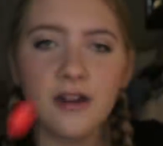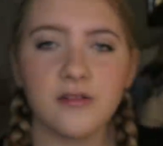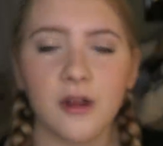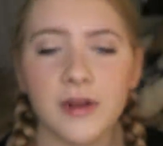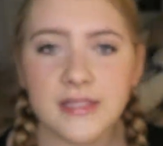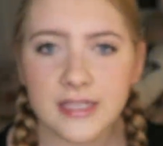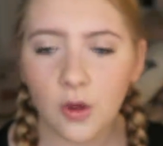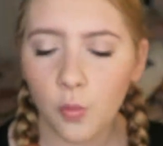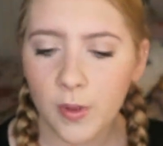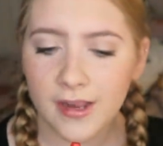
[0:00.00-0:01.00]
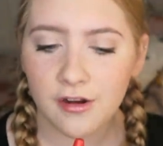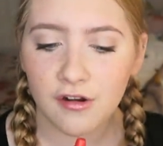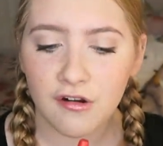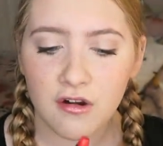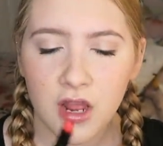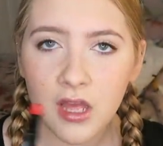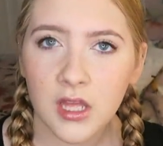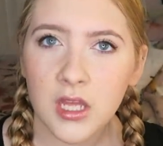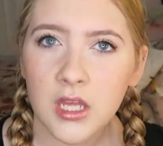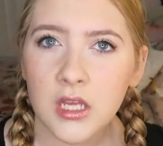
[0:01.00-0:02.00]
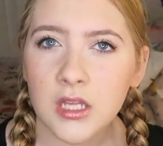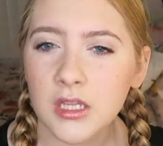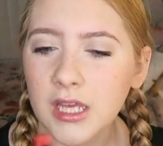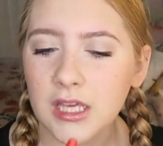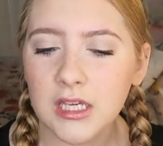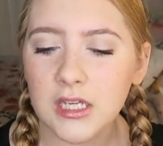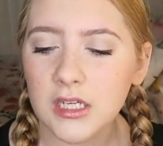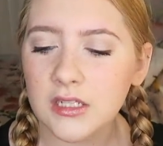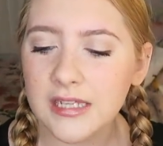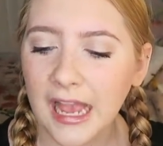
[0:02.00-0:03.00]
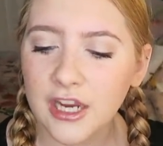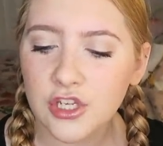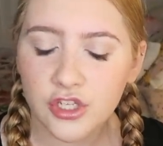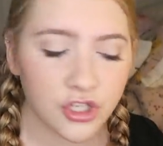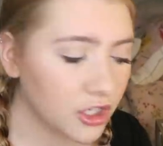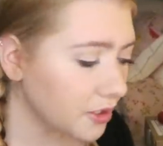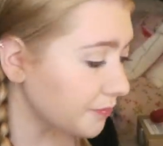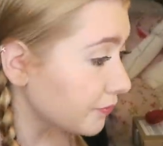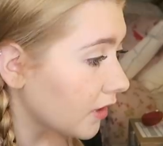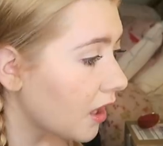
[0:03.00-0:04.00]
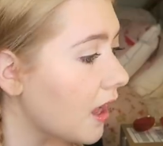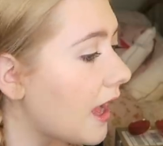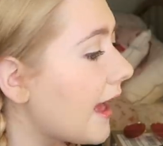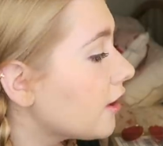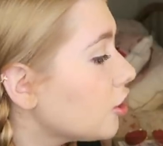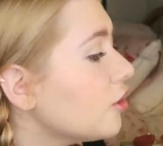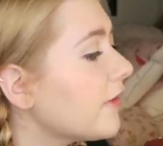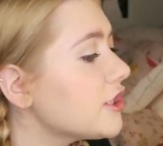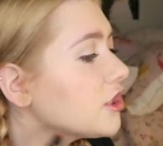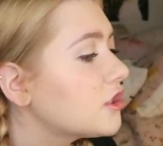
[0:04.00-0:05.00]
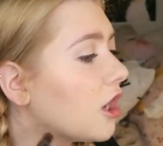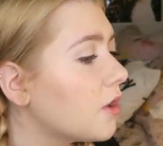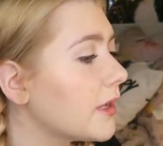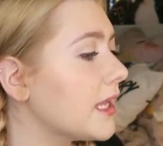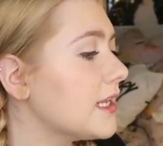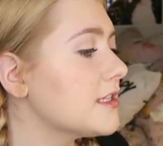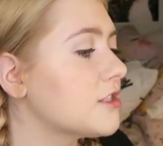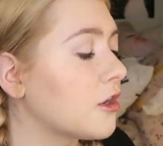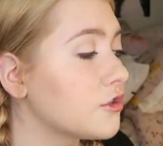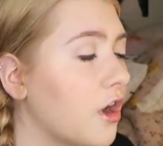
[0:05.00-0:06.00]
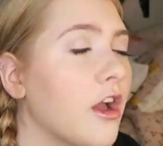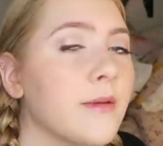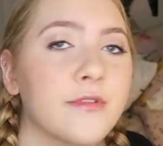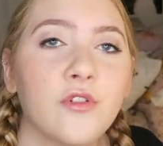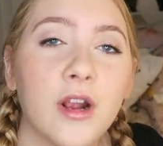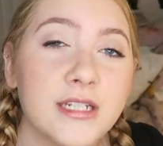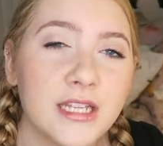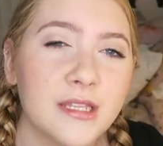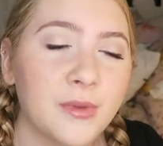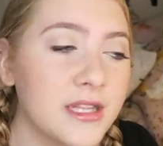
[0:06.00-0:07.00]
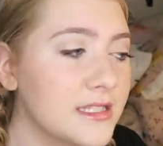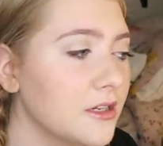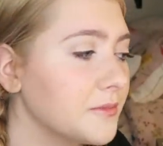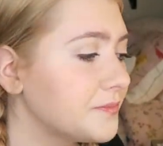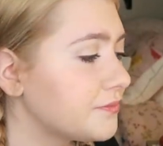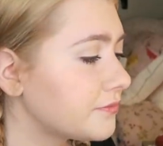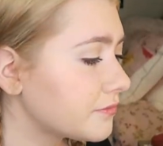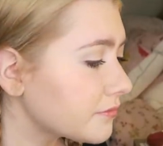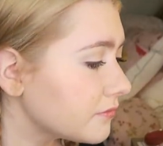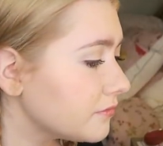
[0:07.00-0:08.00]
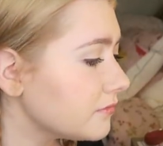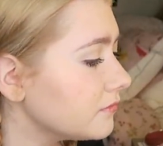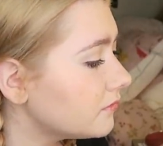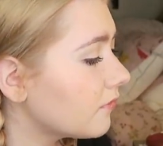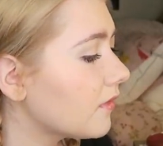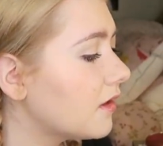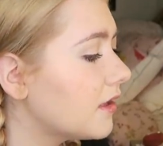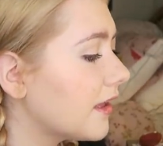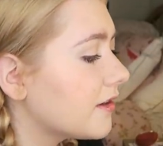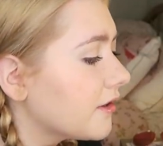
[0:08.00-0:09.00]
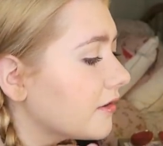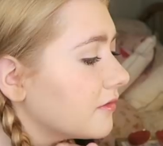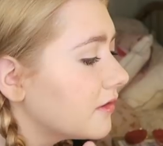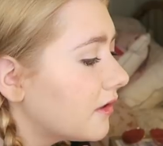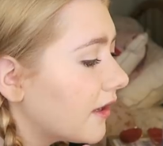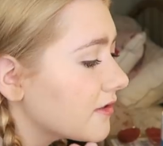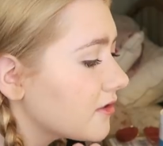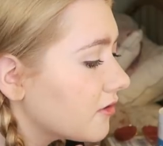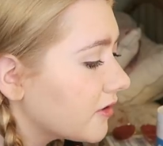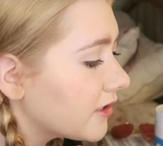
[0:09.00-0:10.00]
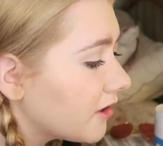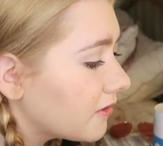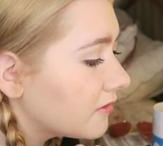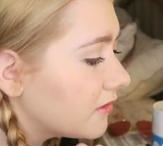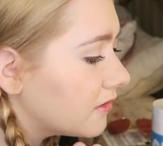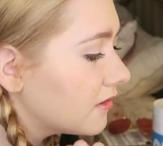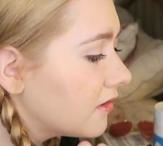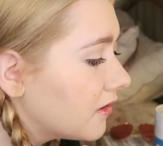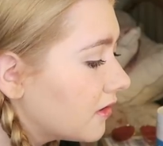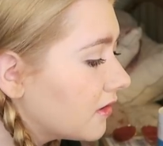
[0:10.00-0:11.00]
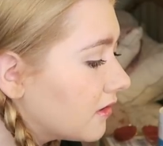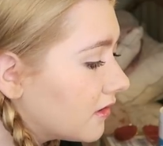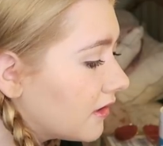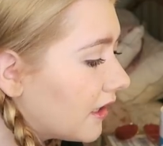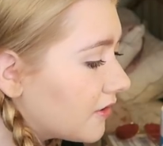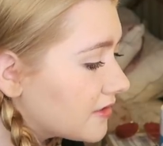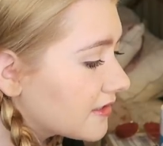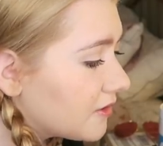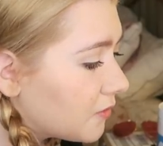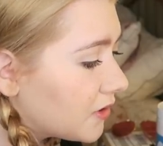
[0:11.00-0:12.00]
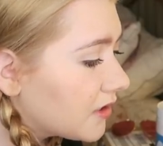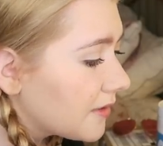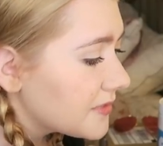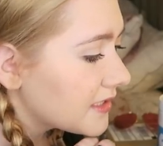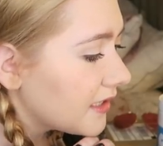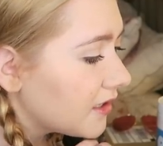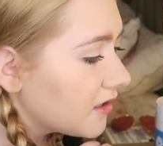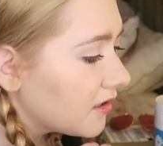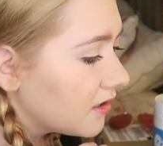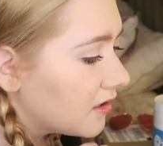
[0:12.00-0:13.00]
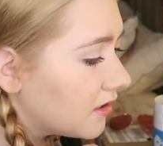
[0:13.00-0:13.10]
I don't know. It's like a weird like texture. I don't know if I should go in and start drawing before I take the braids out. I don't know. I also don't really know how this is gonna work. I'm scared.